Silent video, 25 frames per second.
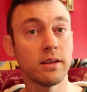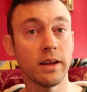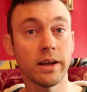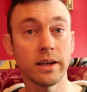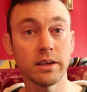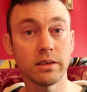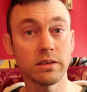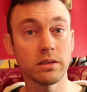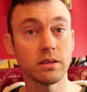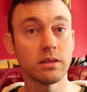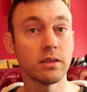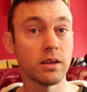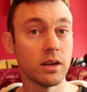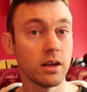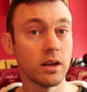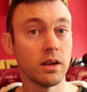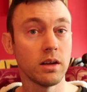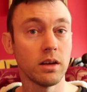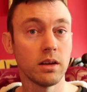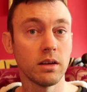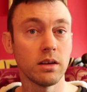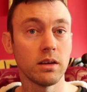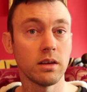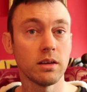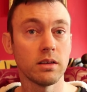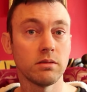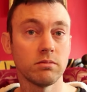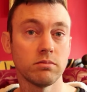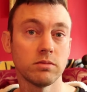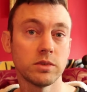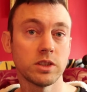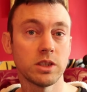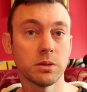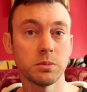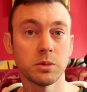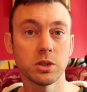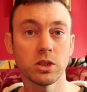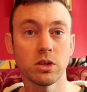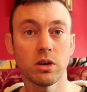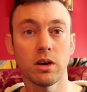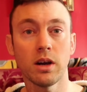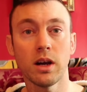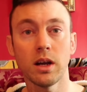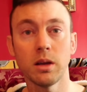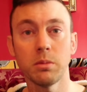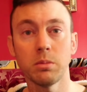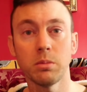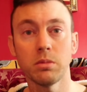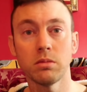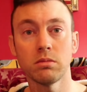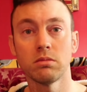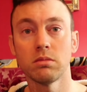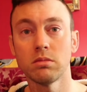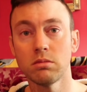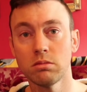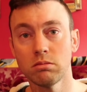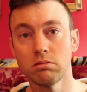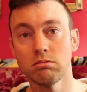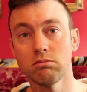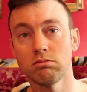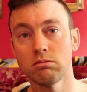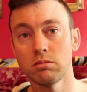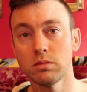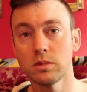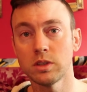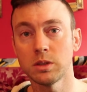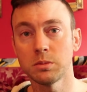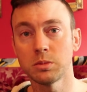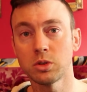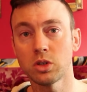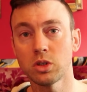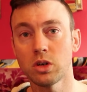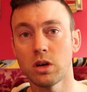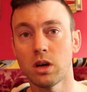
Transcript: liked it, subscribe, be